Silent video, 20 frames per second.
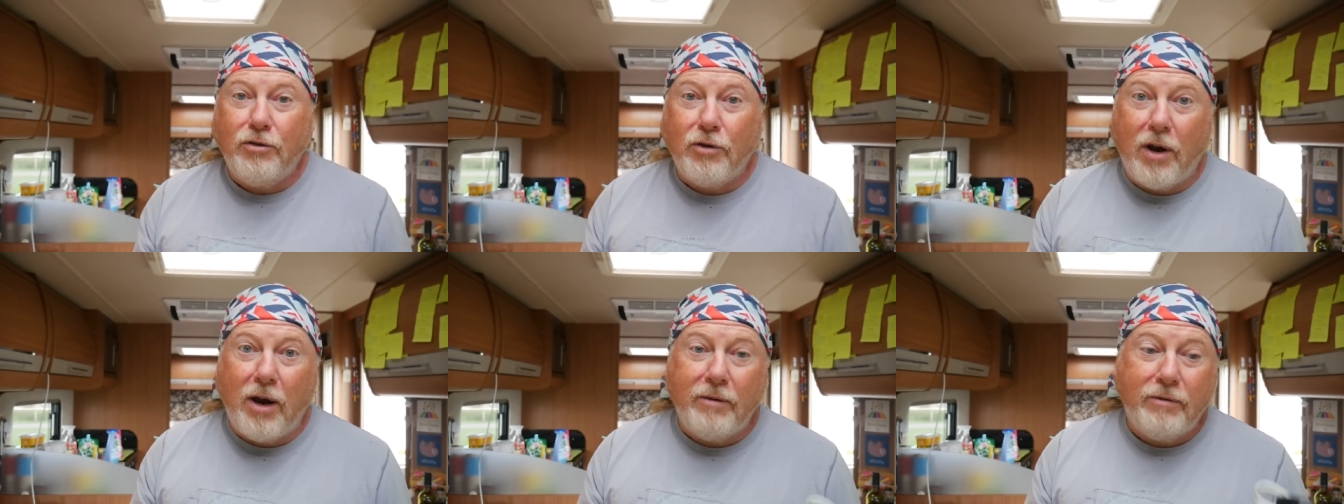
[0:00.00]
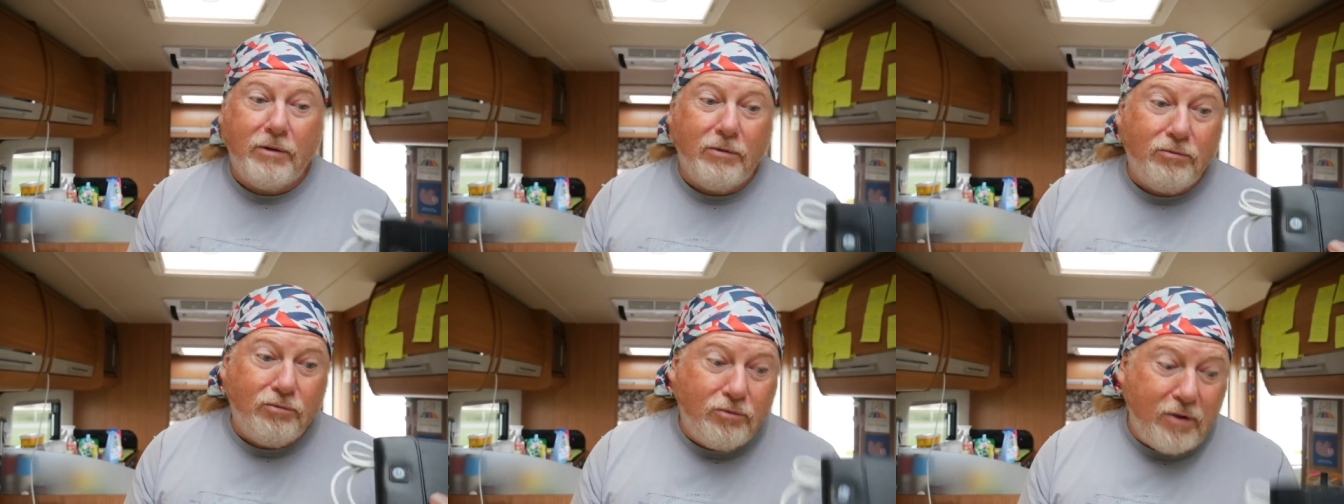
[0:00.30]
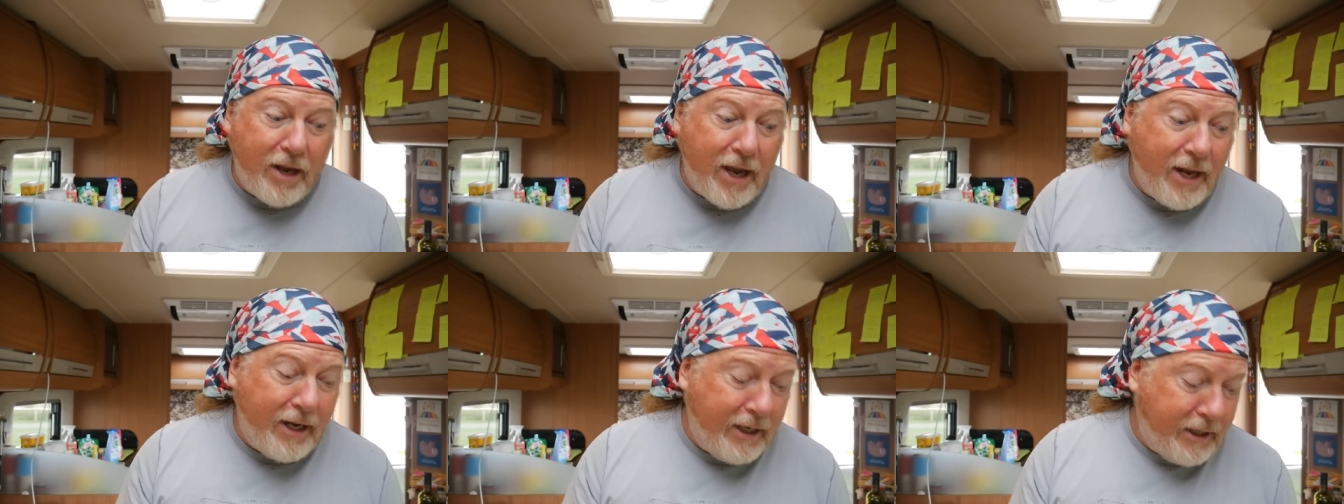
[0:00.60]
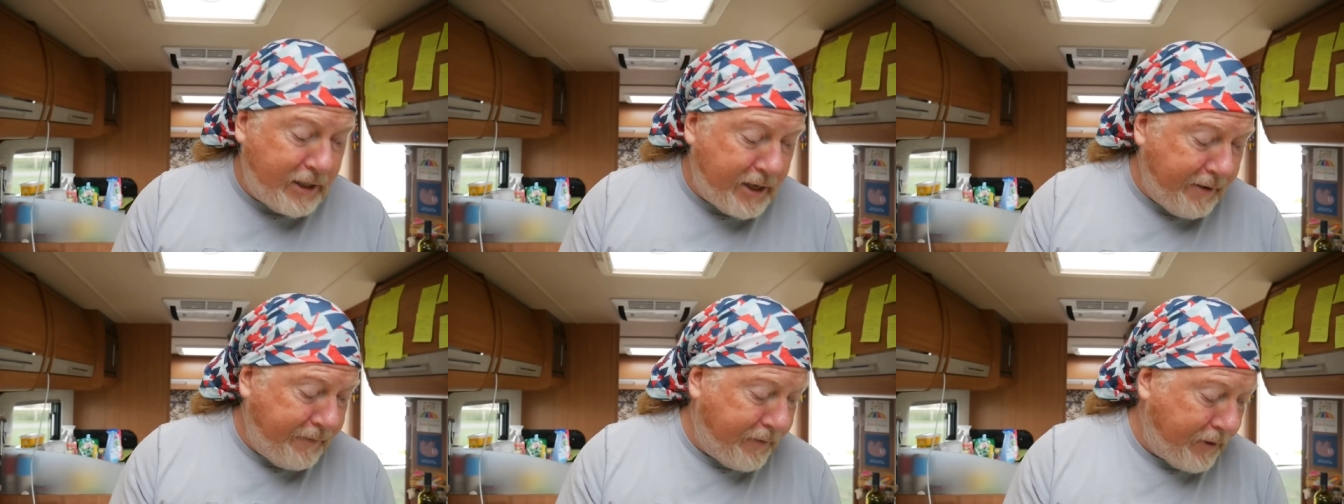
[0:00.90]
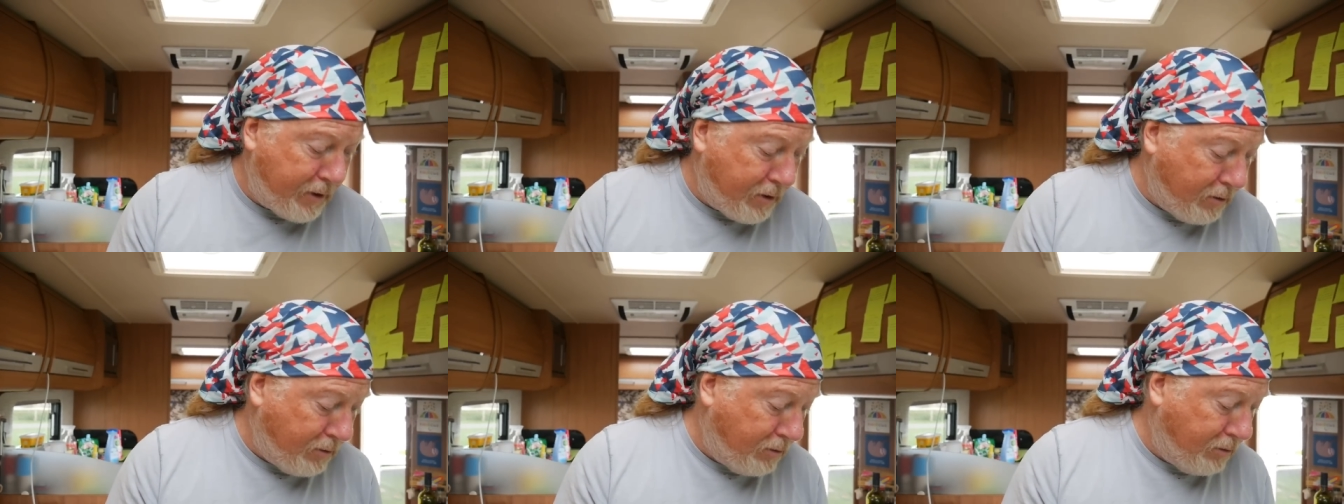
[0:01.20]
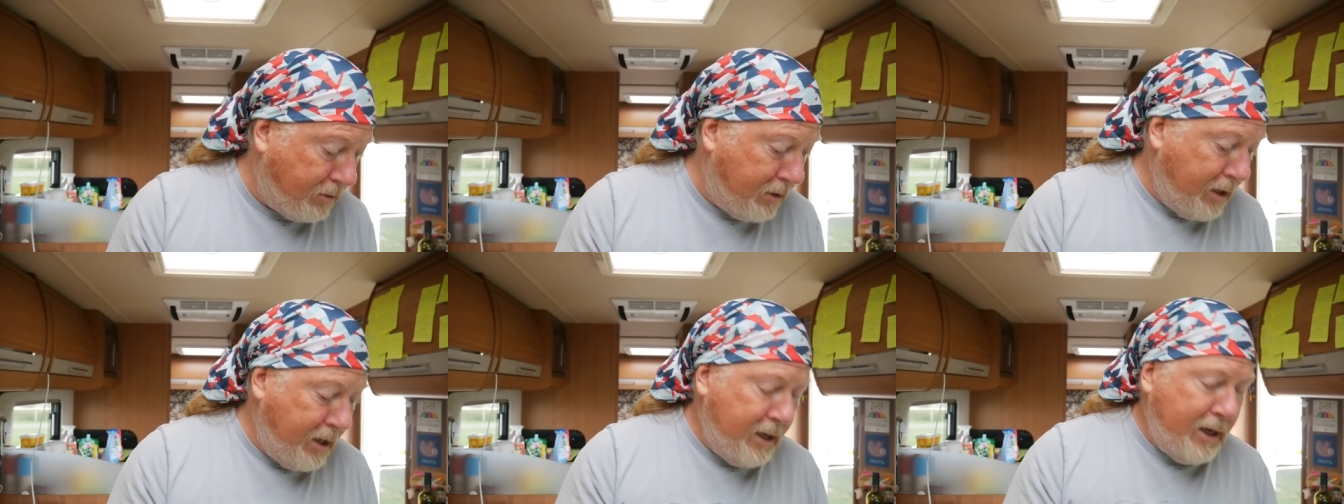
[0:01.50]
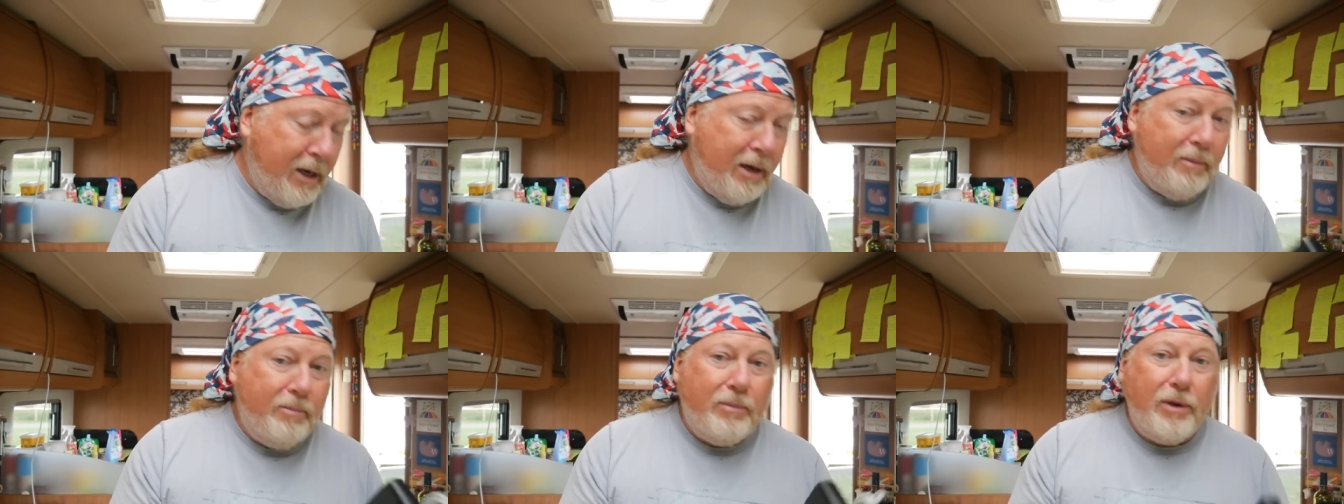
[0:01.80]
drives are really difficult
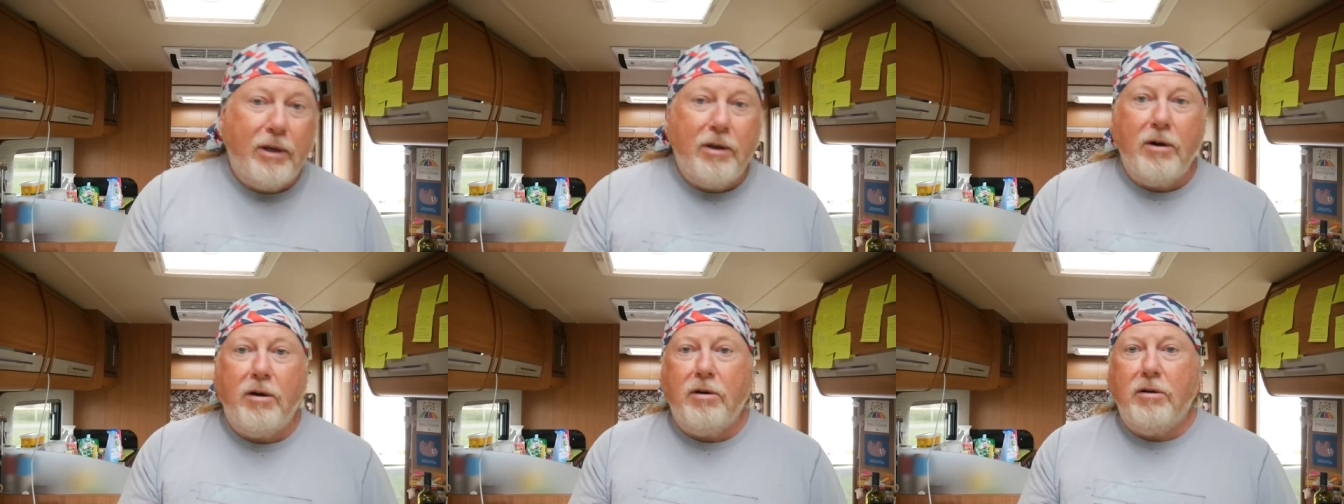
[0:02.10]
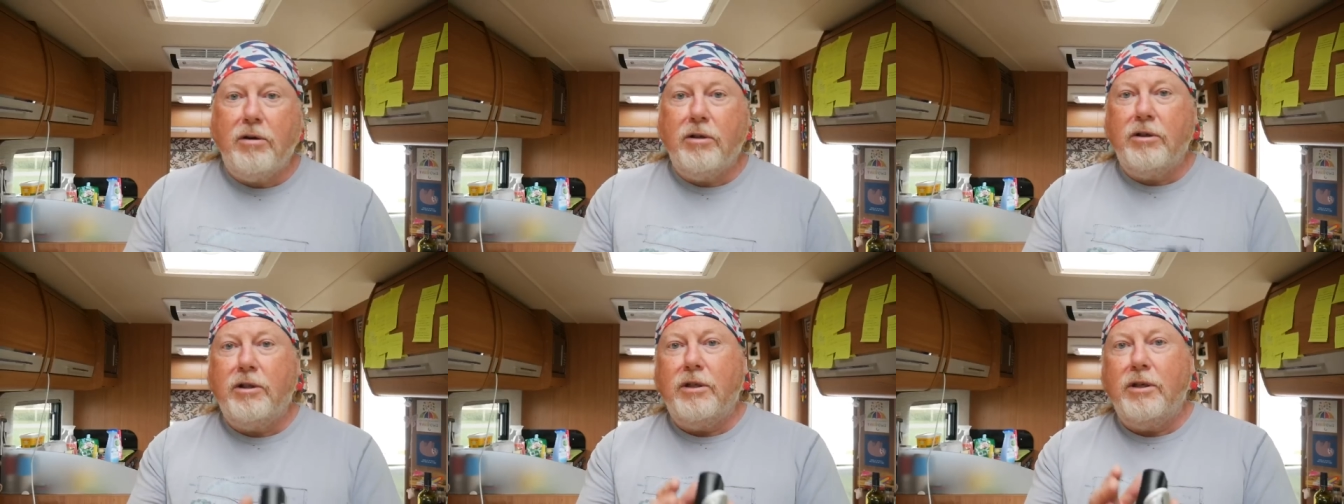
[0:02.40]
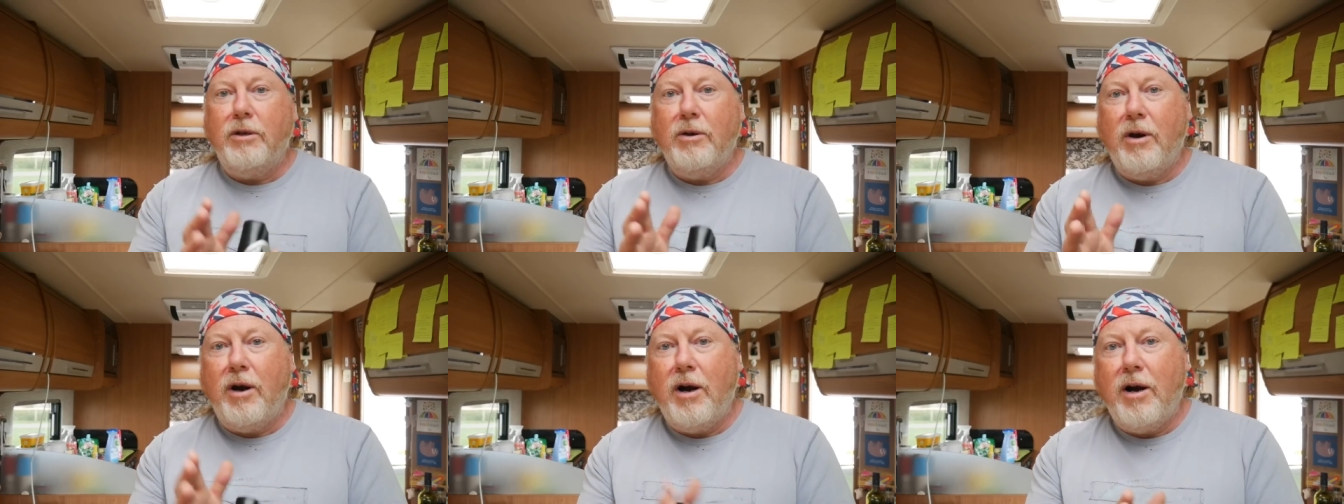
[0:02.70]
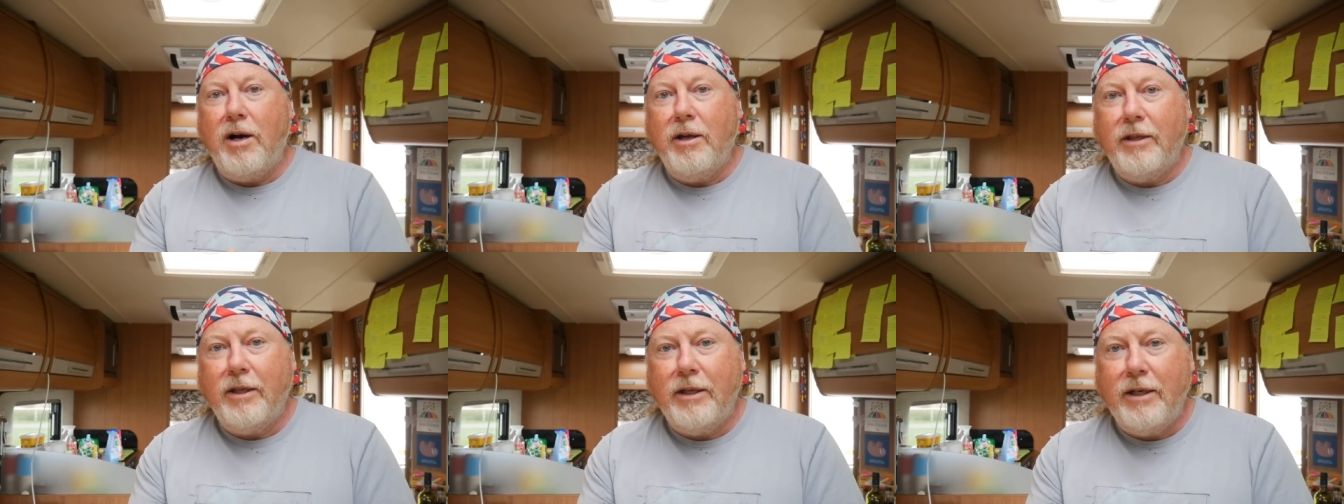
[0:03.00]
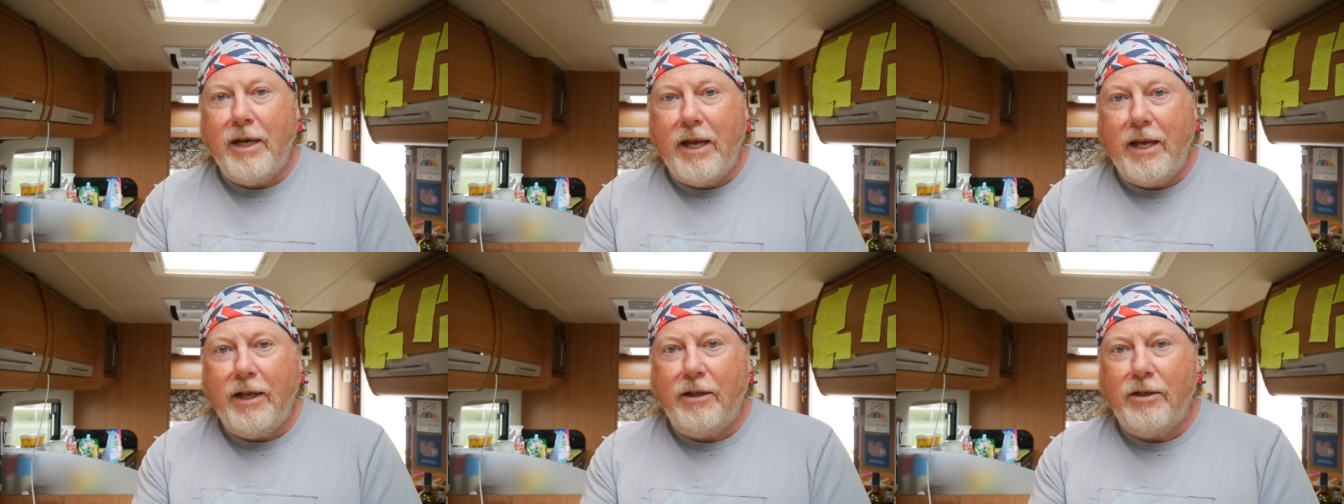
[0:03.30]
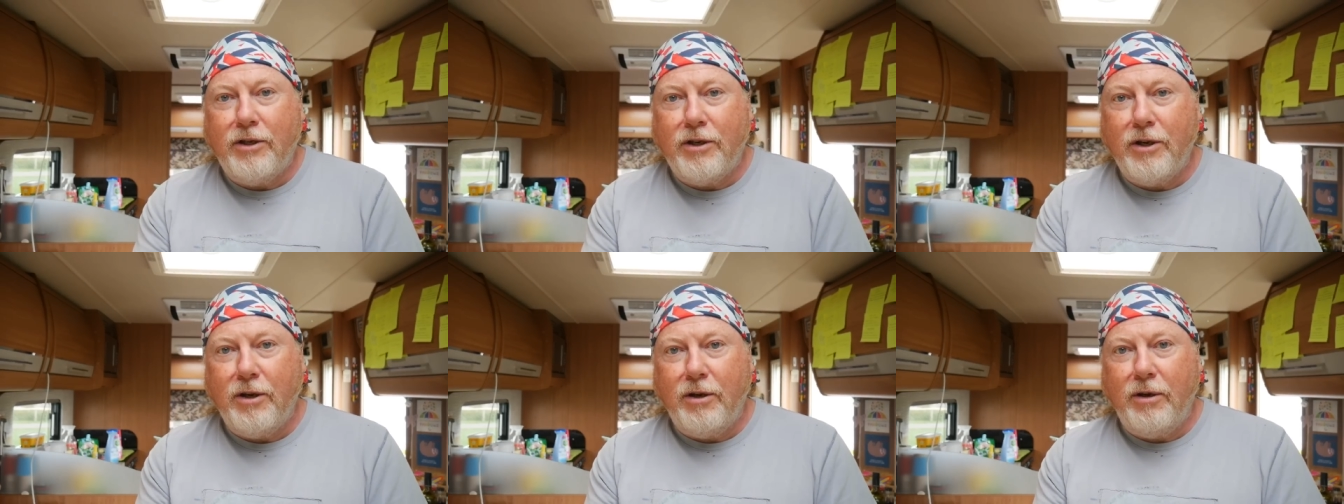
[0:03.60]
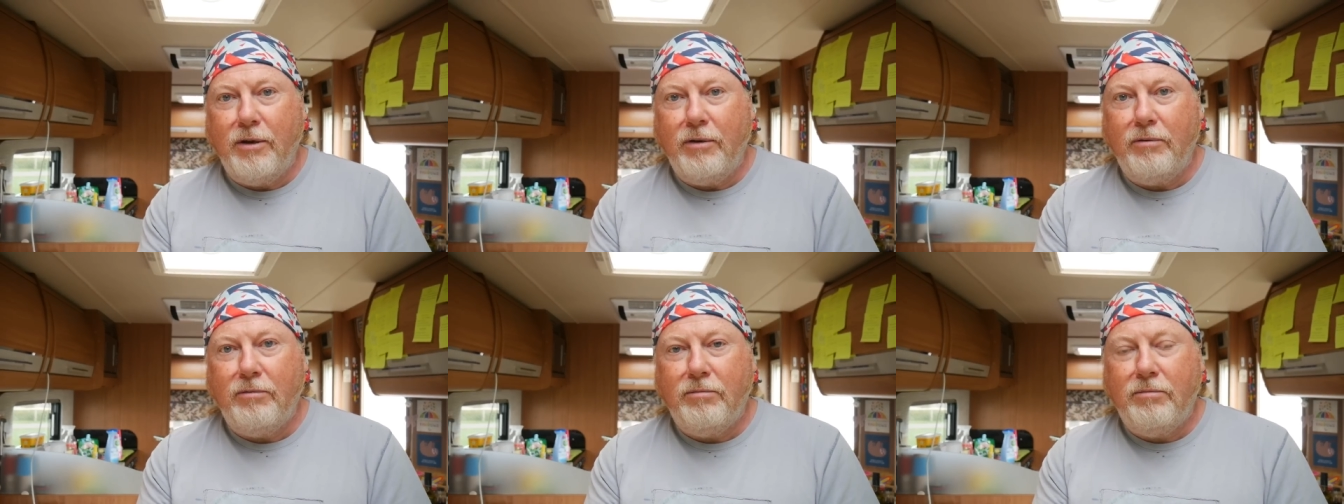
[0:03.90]
because you either need
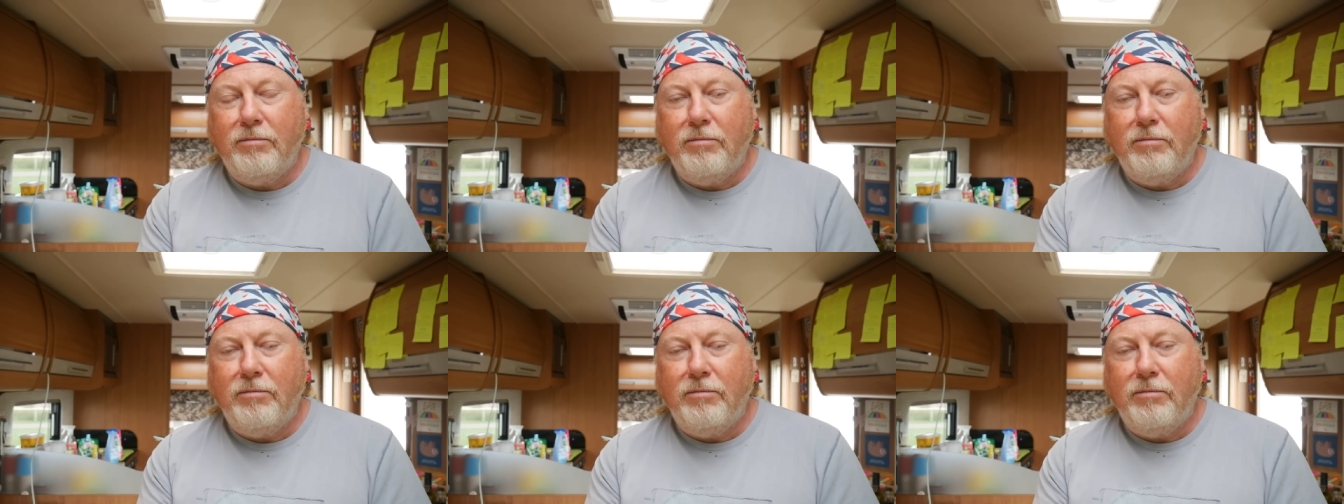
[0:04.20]
to,